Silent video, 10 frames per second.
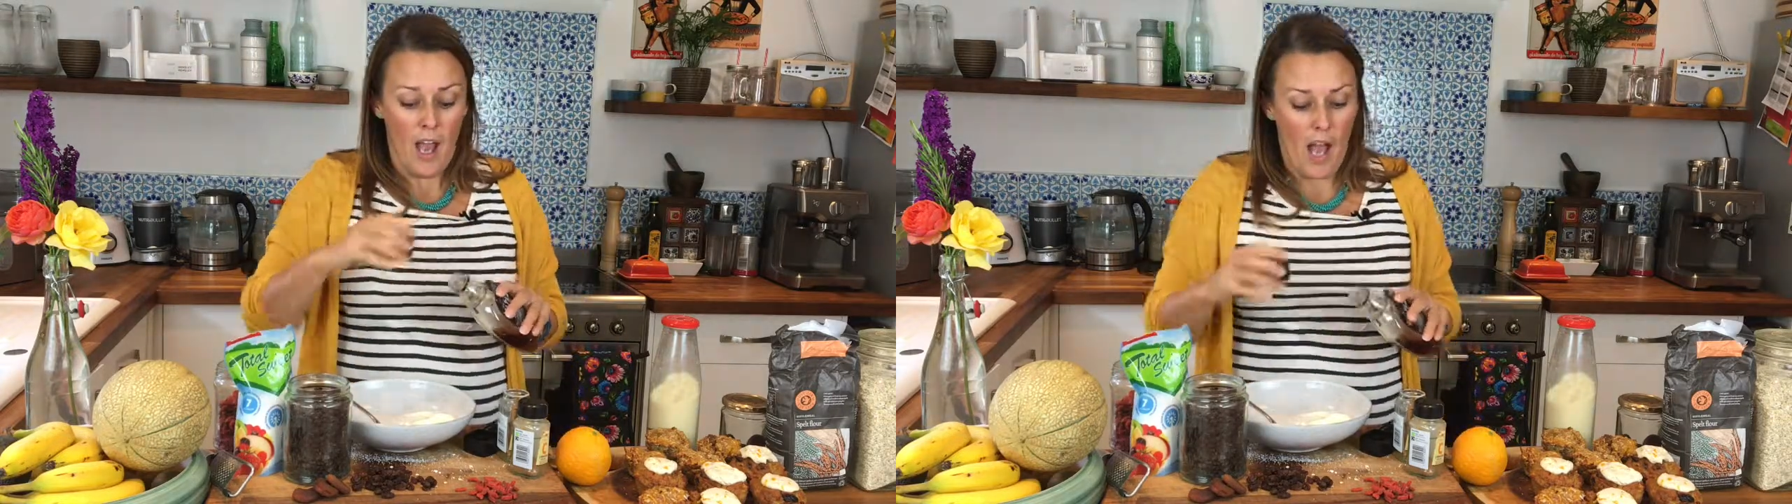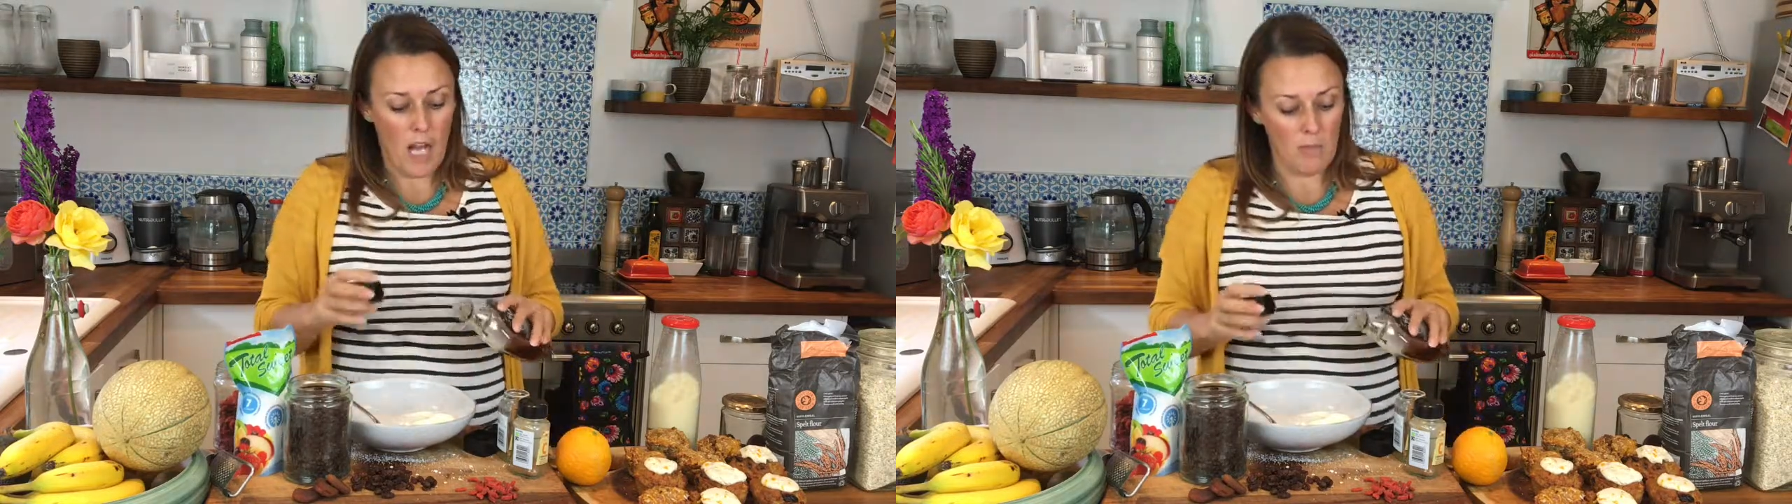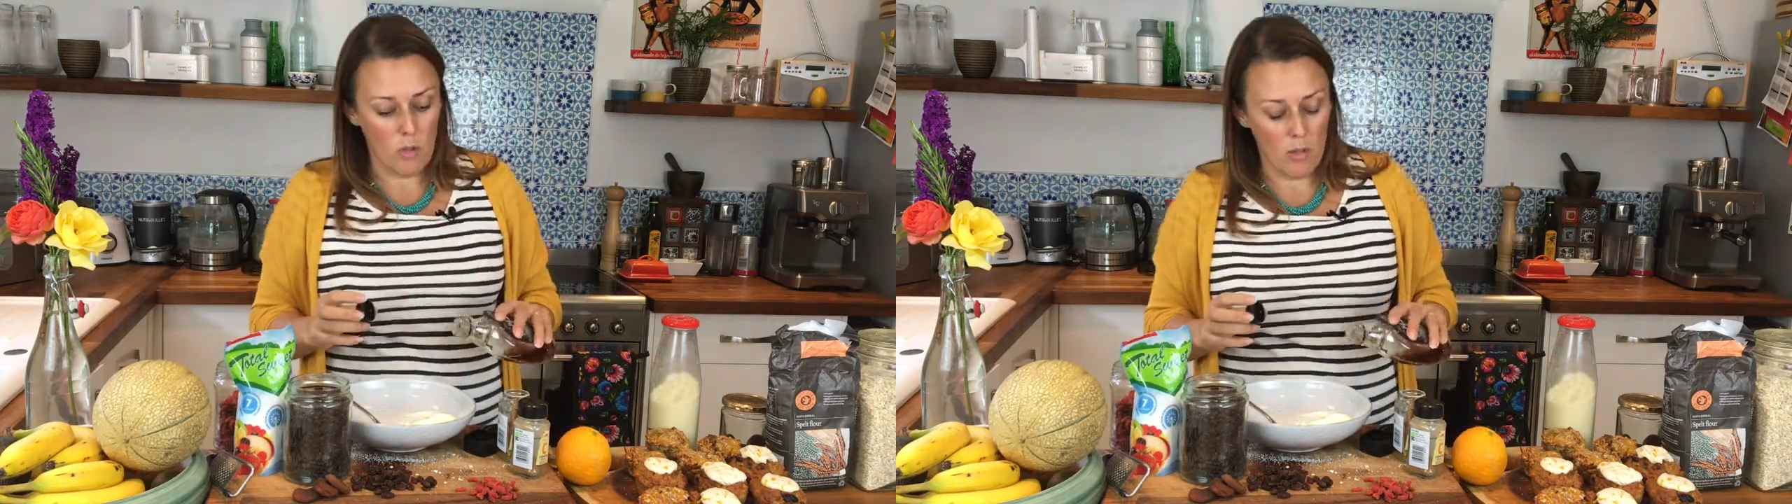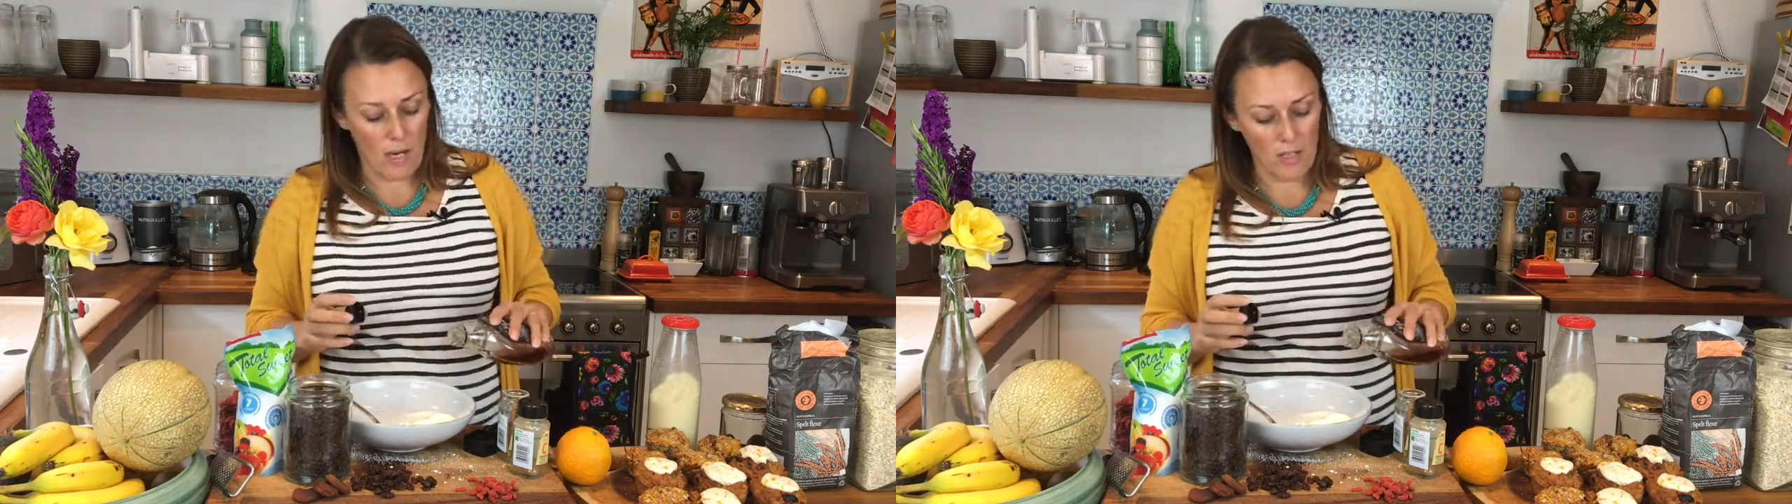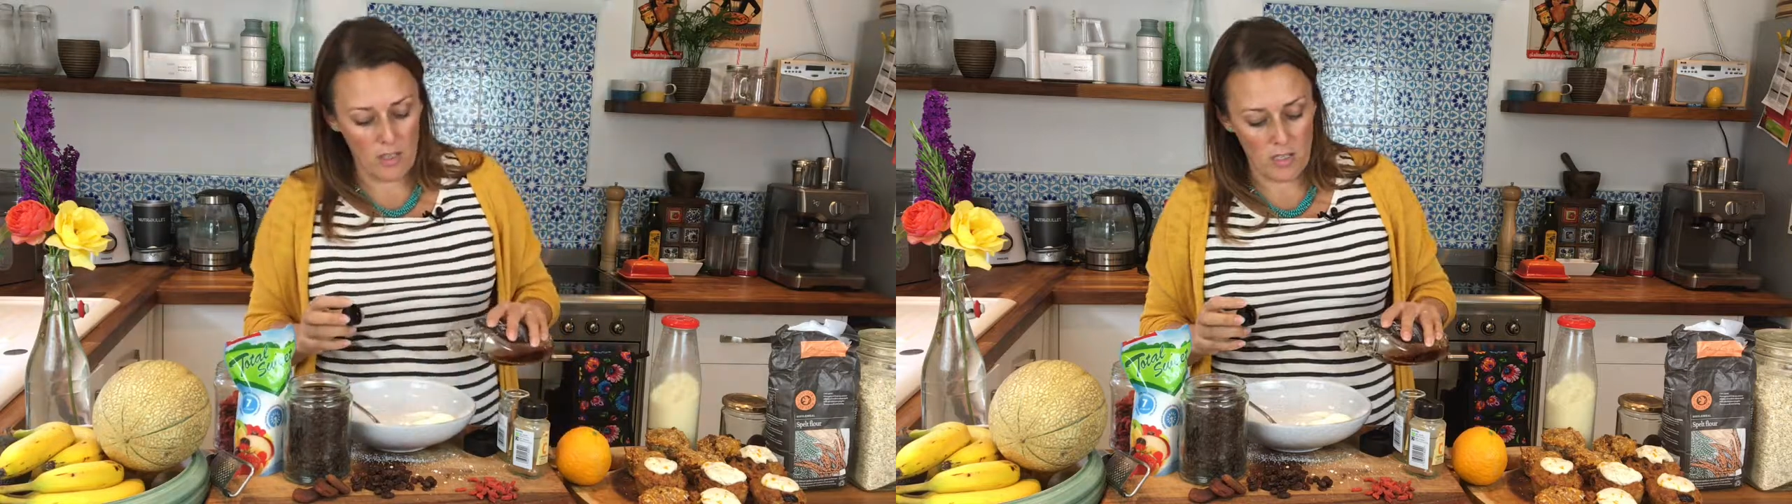or I
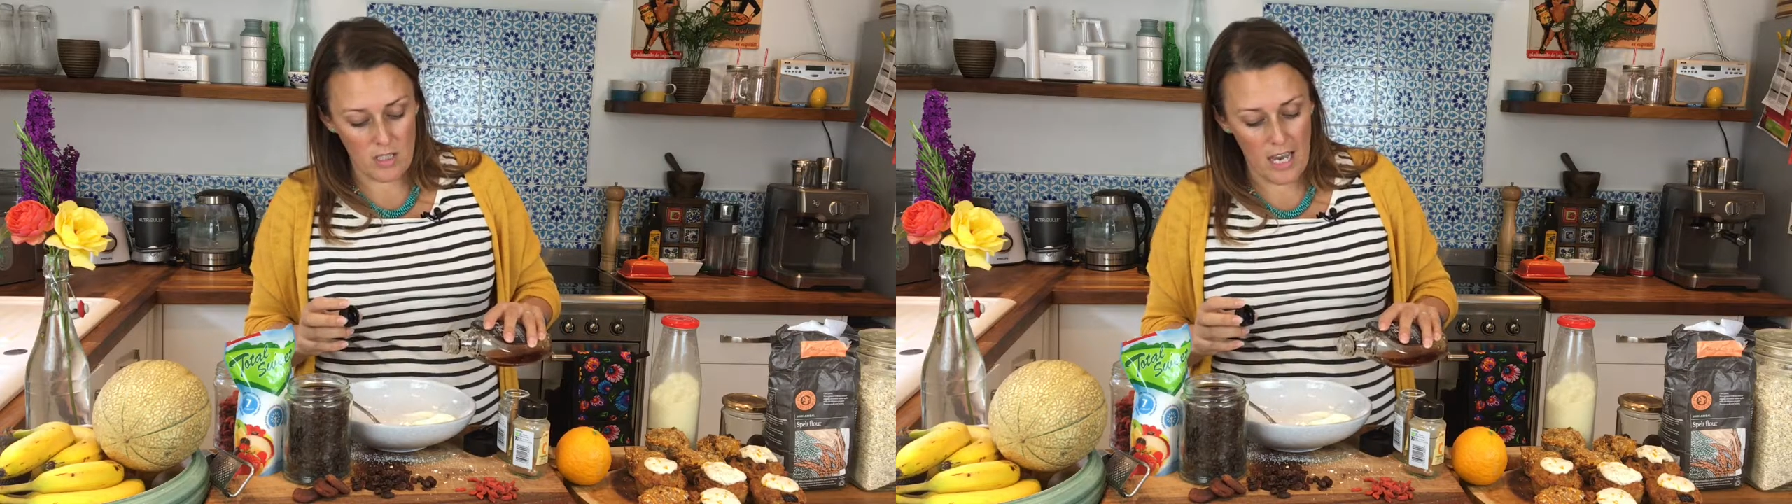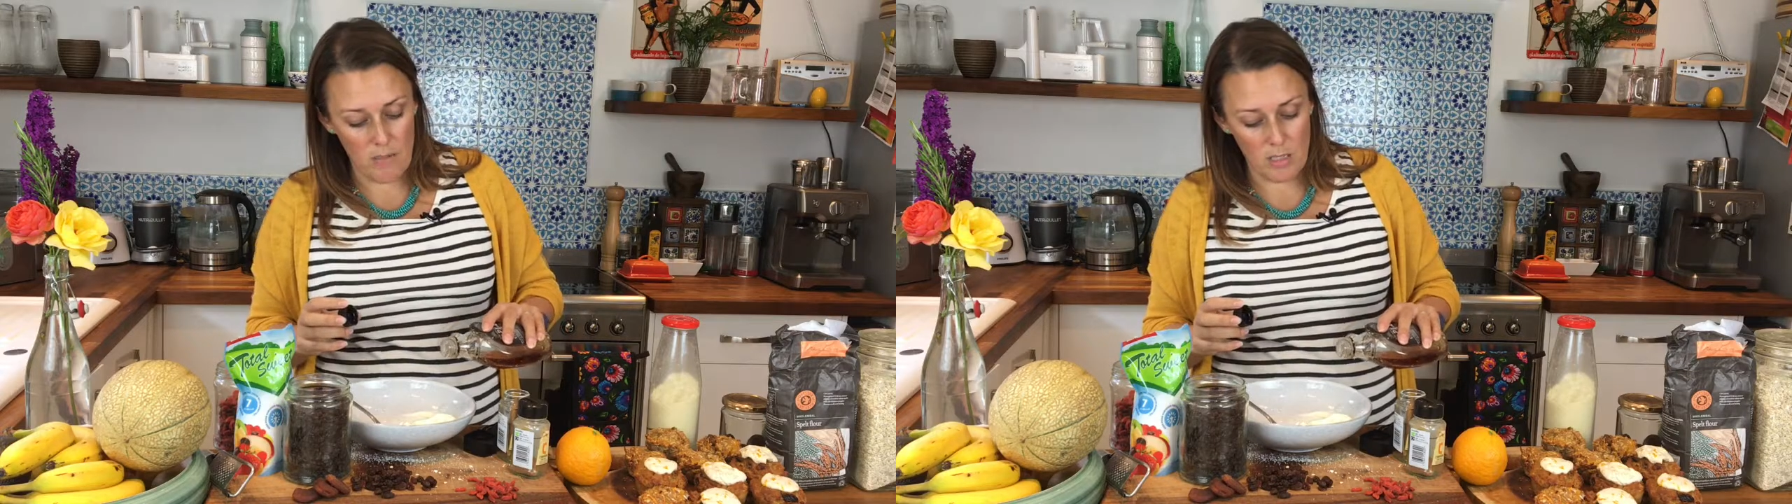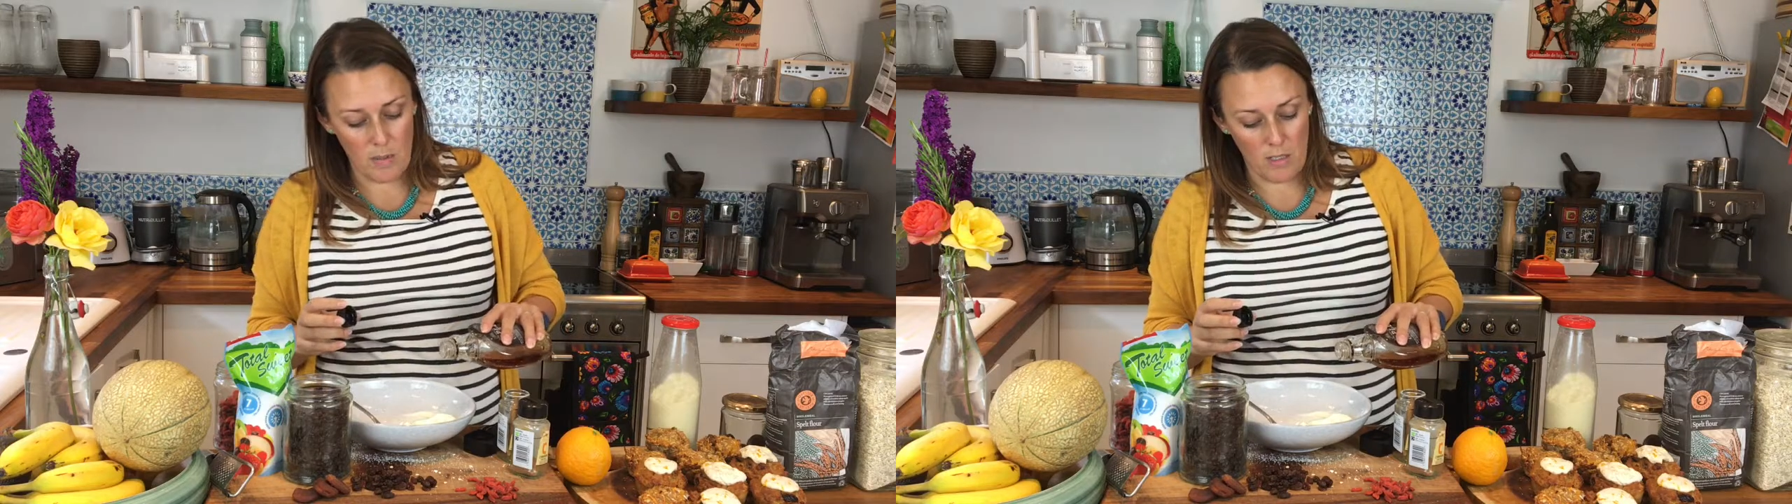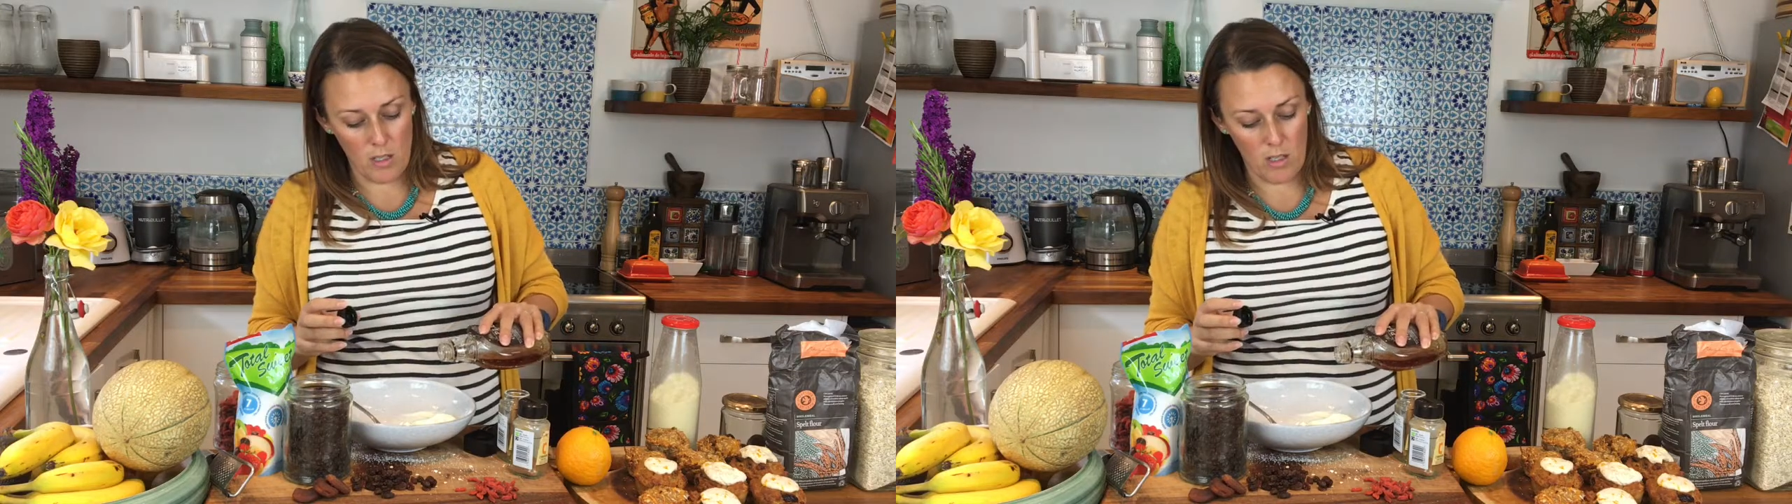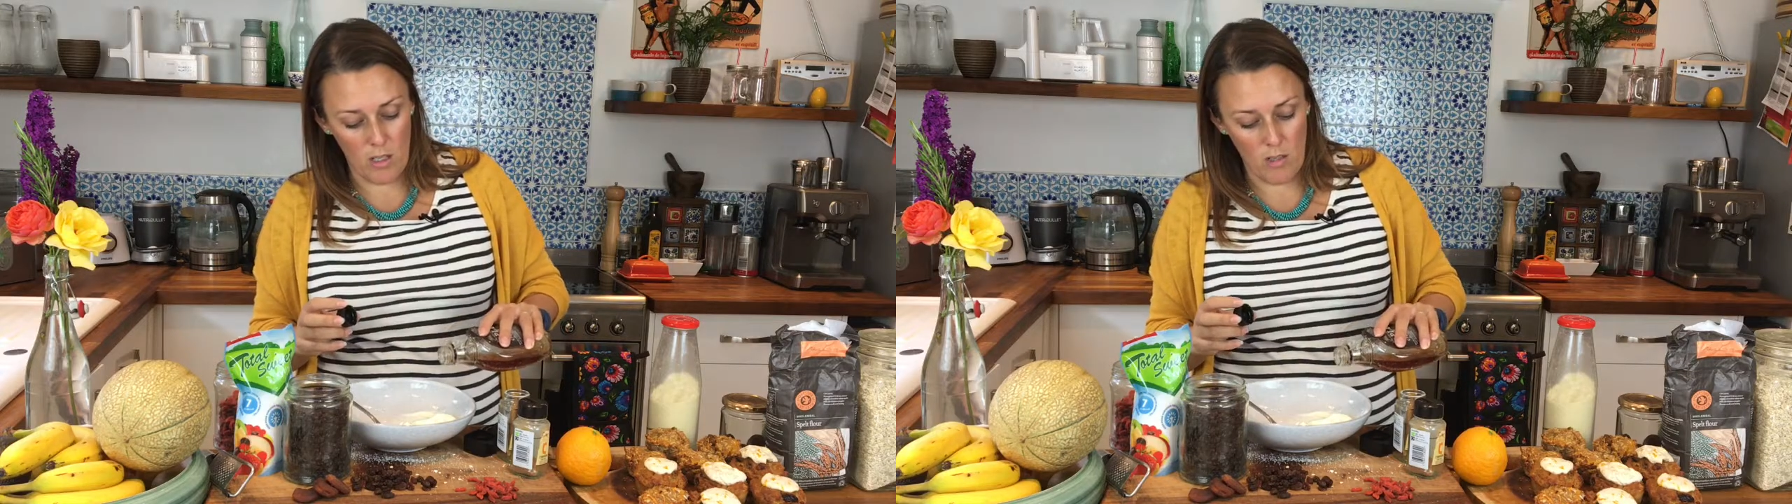might use a tablespoon or
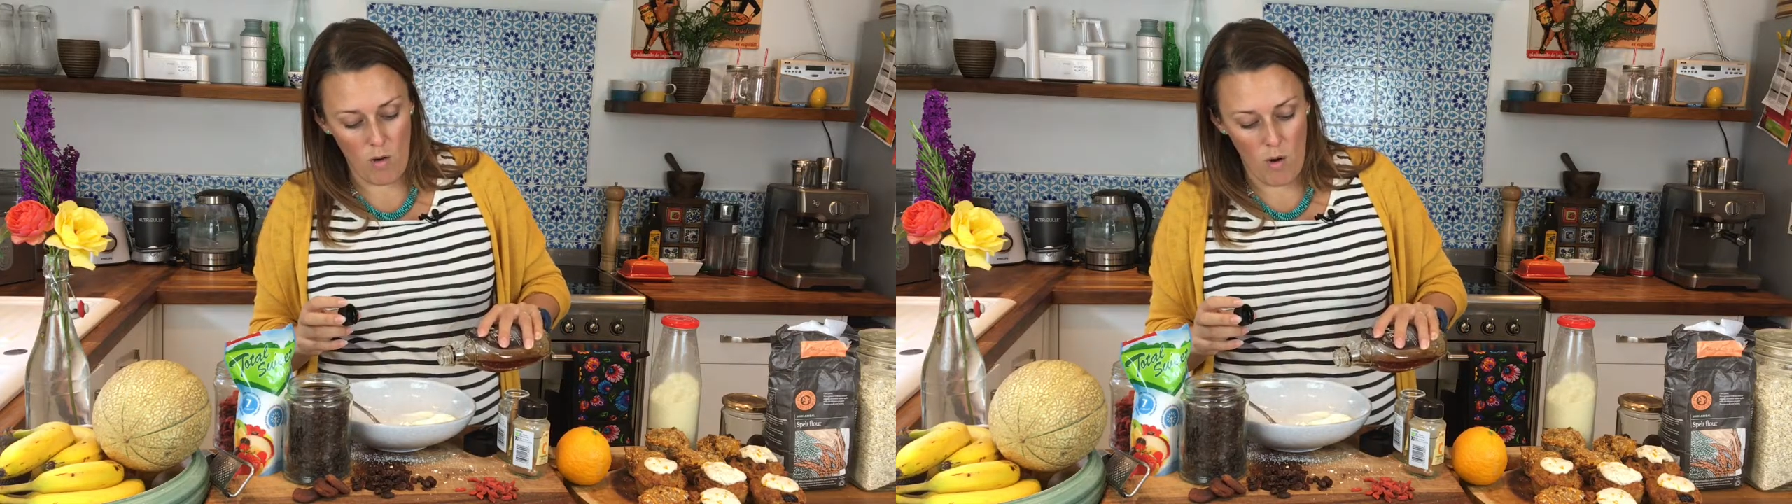2